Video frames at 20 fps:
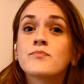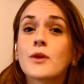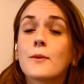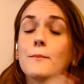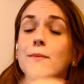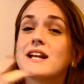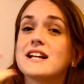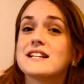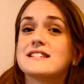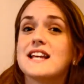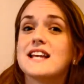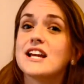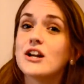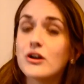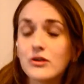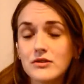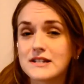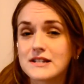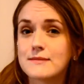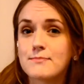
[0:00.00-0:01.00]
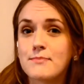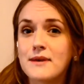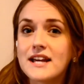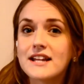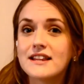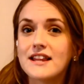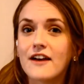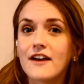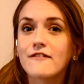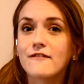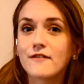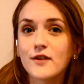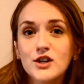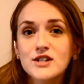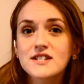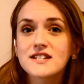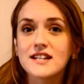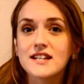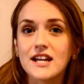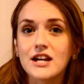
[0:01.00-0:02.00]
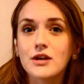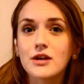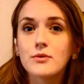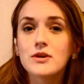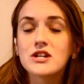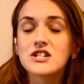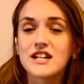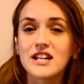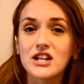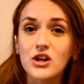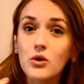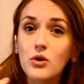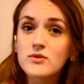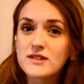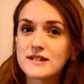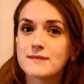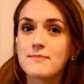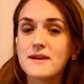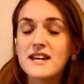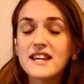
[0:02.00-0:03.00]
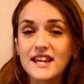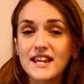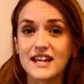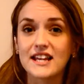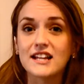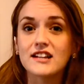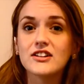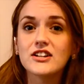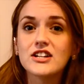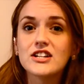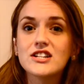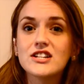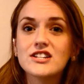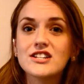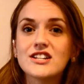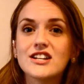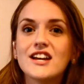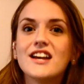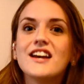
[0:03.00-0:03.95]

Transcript: because they don't speak that first language, they don't speak English,